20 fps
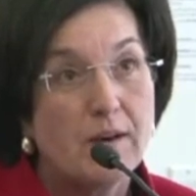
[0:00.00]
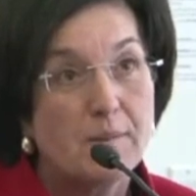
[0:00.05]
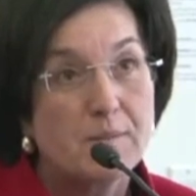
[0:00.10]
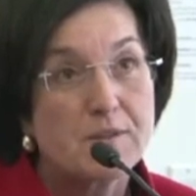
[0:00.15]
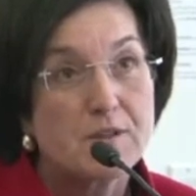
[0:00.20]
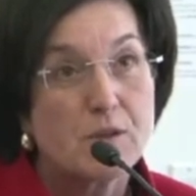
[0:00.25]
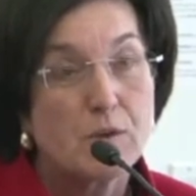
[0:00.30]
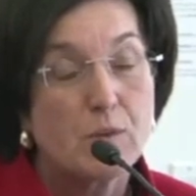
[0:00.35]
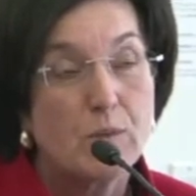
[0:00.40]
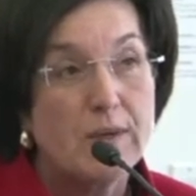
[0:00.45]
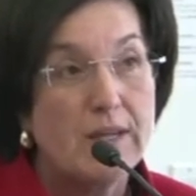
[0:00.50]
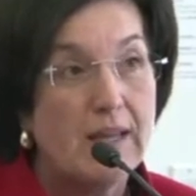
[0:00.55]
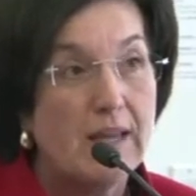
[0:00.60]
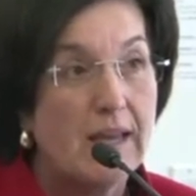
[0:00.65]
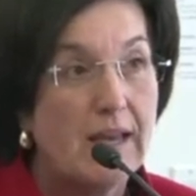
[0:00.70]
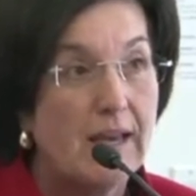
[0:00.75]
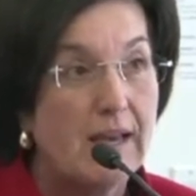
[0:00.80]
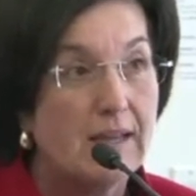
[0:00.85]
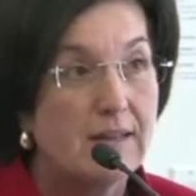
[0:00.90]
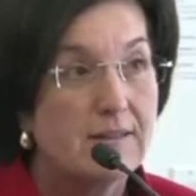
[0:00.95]
So we
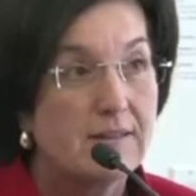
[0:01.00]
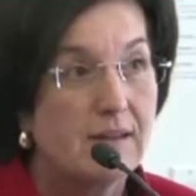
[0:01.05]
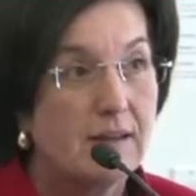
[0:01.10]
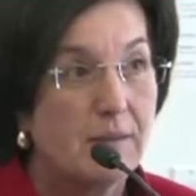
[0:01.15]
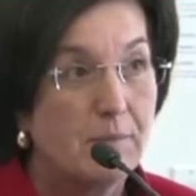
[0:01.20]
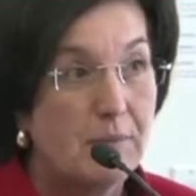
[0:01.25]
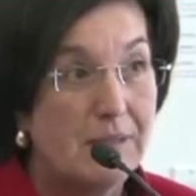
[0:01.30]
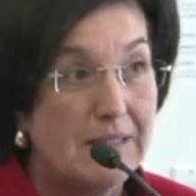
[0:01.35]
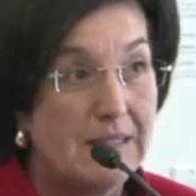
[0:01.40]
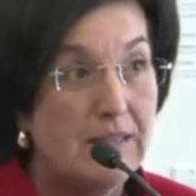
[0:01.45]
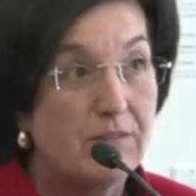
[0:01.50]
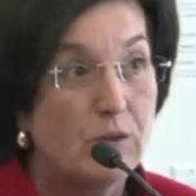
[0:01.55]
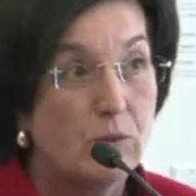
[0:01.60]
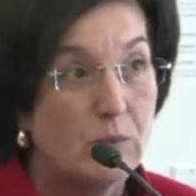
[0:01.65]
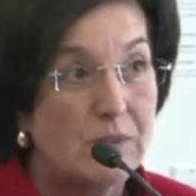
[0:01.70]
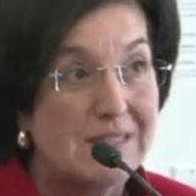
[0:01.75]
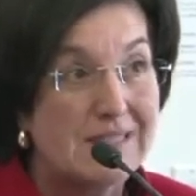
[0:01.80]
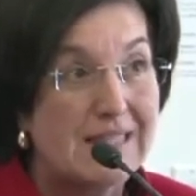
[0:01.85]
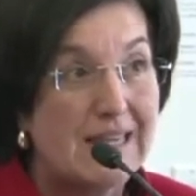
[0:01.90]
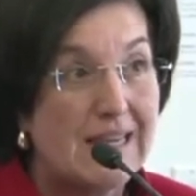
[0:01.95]
had, I believe it
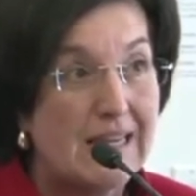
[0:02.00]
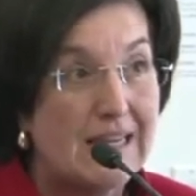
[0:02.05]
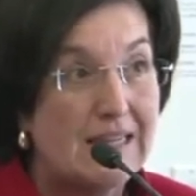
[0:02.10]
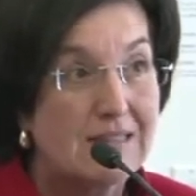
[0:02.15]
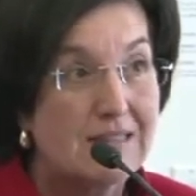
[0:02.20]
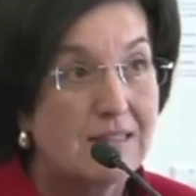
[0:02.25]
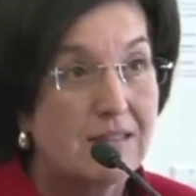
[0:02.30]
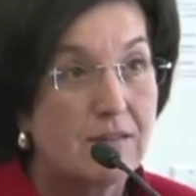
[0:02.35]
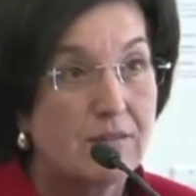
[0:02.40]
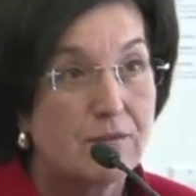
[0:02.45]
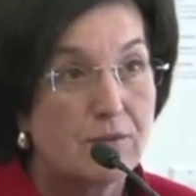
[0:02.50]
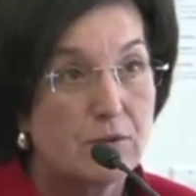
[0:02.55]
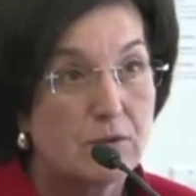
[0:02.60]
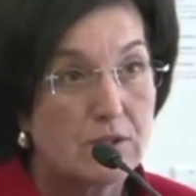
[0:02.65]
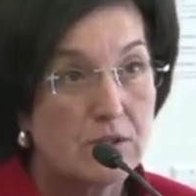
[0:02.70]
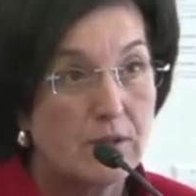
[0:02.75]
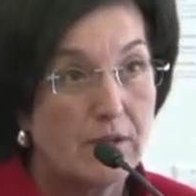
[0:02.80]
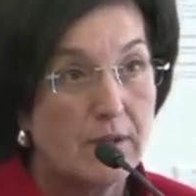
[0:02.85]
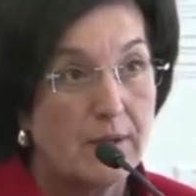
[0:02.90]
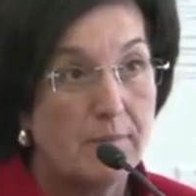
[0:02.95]
was 8
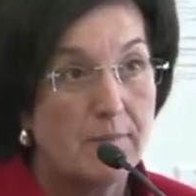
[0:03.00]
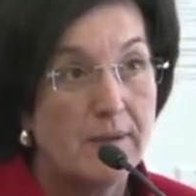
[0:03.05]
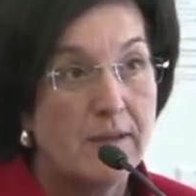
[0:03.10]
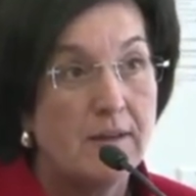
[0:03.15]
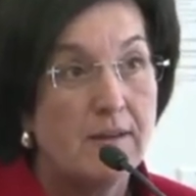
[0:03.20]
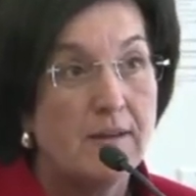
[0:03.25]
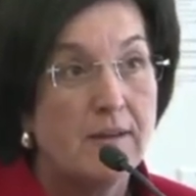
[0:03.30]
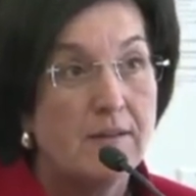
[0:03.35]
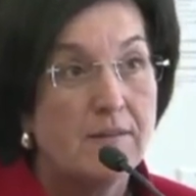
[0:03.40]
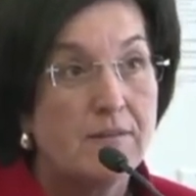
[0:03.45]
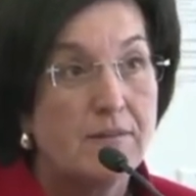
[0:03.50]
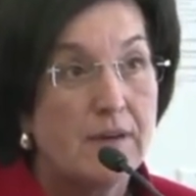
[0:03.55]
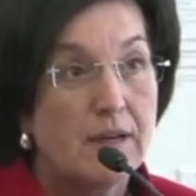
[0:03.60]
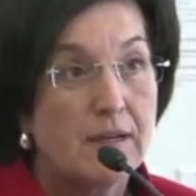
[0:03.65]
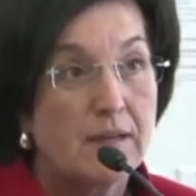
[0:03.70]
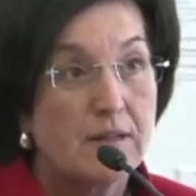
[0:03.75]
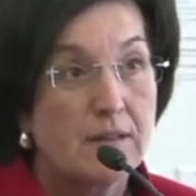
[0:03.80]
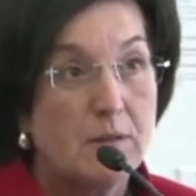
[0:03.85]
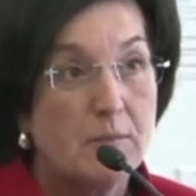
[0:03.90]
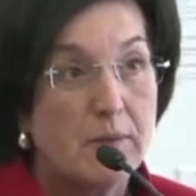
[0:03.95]
full-time
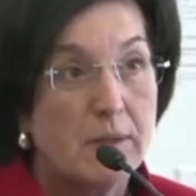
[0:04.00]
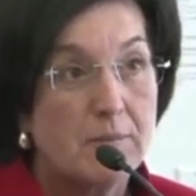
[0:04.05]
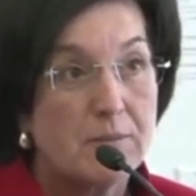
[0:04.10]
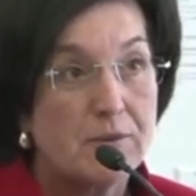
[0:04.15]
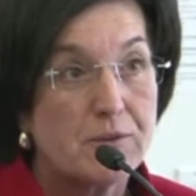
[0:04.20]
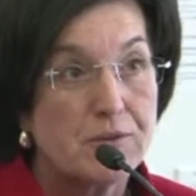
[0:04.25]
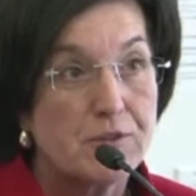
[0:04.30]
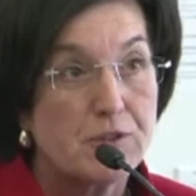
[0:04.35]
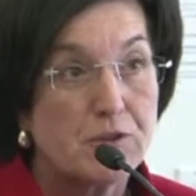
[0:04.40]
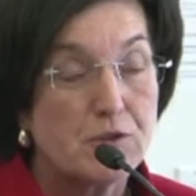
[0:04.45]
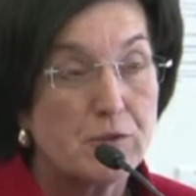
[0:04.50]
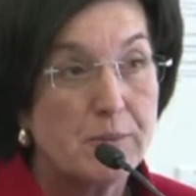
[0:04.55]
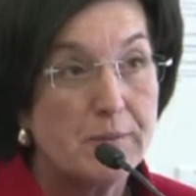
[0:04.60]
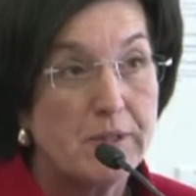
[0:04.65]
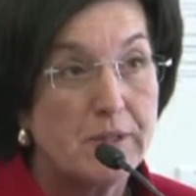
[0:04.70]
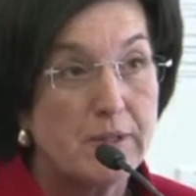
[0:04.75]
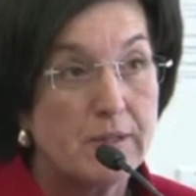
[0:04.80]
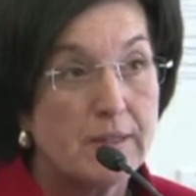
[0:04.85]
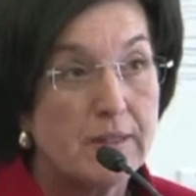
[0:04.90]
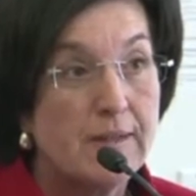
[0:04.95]
faculty members
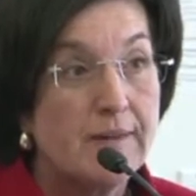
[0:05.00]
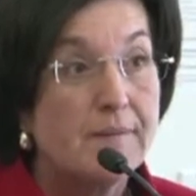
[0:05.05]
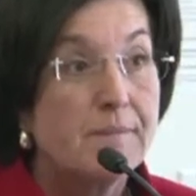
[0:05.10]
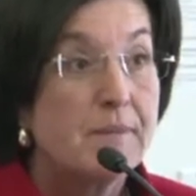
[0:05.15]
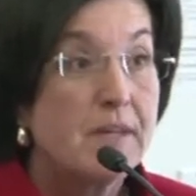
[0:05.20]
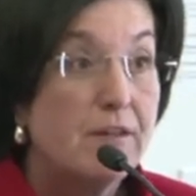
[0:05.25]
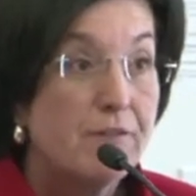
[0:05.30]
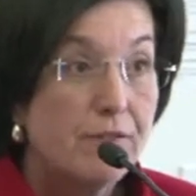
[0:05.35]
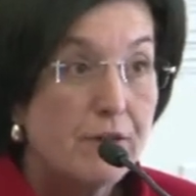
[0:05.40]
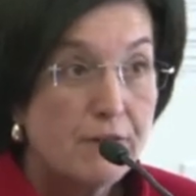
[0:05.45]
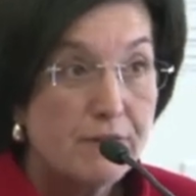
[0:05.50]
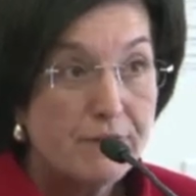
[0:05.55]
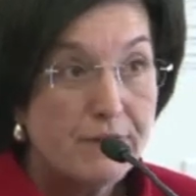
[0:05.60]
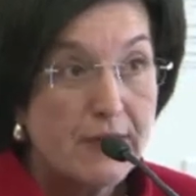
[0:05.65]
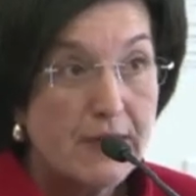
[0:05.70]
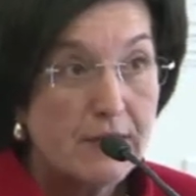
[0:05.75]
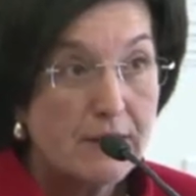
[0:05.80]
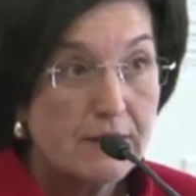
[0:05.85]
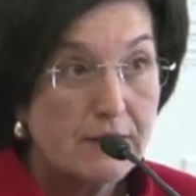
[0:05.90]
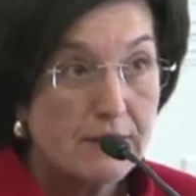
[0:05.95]
attributed. If our
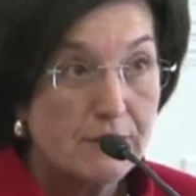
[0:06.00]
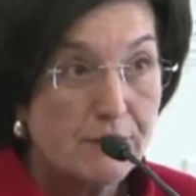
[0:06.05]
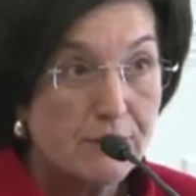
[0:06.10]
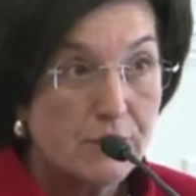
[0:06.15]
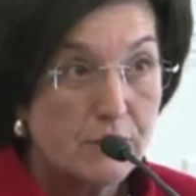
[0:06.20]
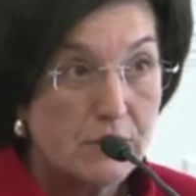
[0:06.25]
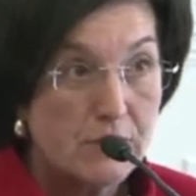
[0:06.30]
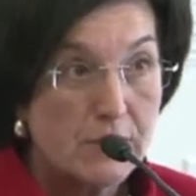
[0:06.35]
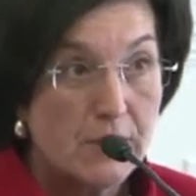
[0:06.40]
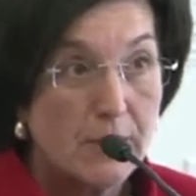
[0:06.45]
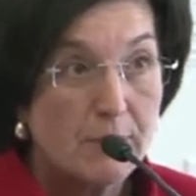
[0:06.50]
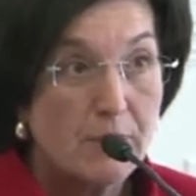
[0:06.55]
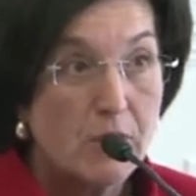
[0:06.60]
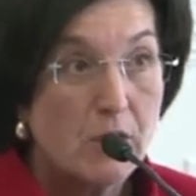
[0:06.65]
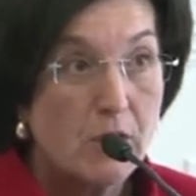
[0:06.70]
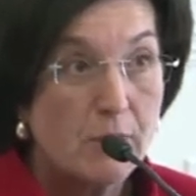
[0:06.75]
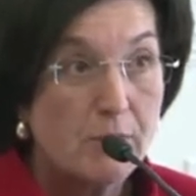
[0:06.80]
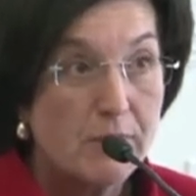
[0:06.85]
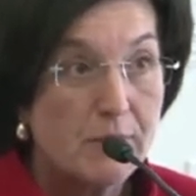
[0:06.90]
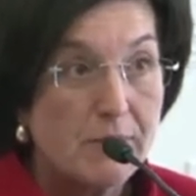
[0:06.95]
faculty full-time
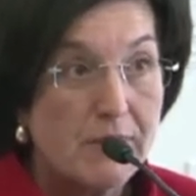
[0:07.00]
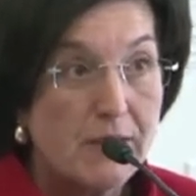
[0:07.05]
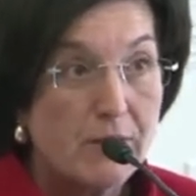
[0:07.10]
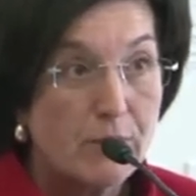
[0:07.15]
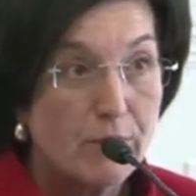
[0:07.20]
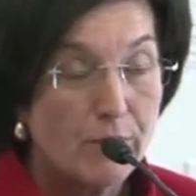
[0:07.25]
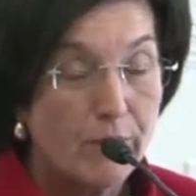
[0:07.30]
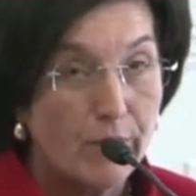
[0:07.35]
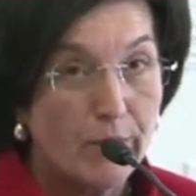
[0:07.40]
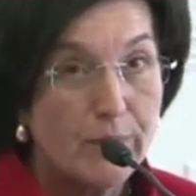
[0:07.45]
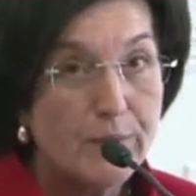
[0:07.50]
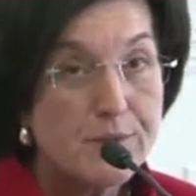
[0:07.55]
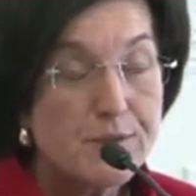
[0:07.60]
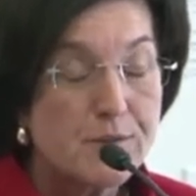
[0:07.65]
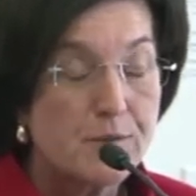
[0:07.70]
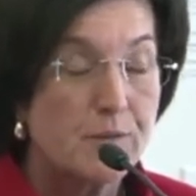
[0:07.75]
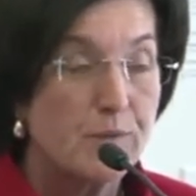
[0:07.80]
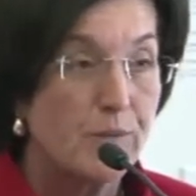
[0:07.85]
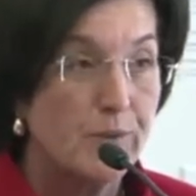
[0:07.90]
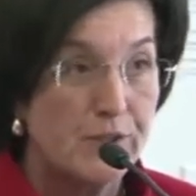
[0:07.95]
complement
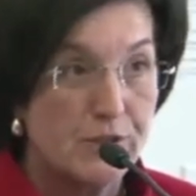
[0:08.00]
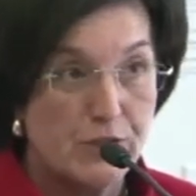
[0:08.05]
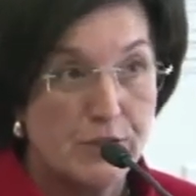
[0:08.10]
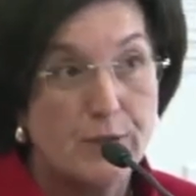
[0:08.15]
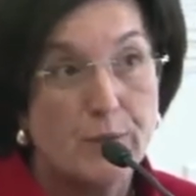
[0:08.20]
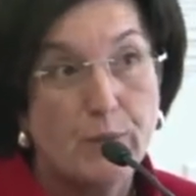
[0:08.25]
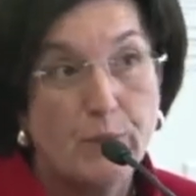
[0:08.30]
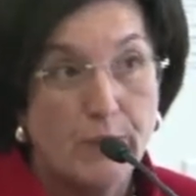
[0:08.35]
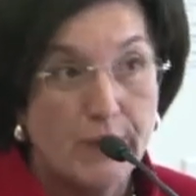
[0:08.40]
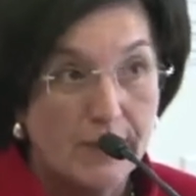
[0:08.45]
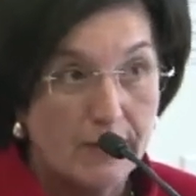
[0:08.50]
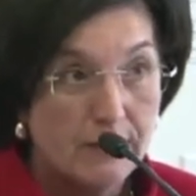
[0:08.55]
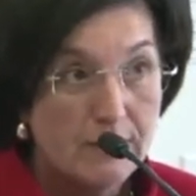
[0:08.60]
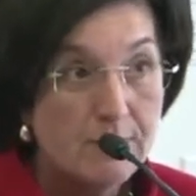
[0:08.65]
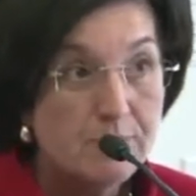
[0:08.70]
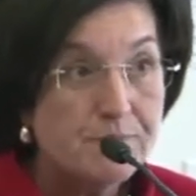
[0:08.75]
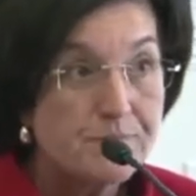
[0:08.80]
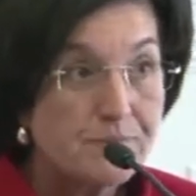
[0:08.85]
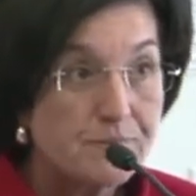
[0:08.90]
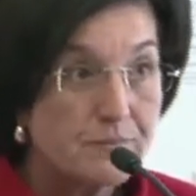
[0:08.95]
grows, which it will,